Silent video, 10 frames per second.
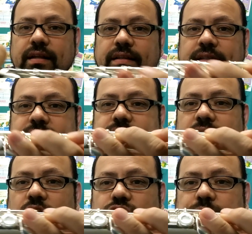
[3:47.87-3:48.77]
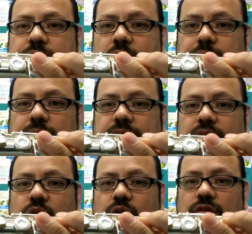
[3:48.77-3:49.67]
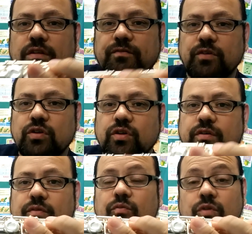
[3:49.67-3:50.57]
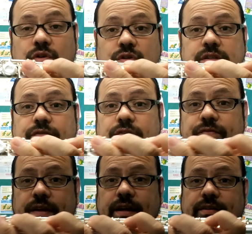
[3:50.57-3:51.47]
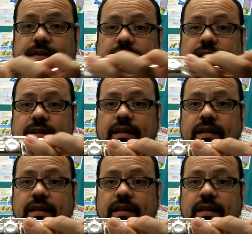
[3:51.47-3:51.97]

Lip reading: This is how to properly hold the flute or use it for fingering.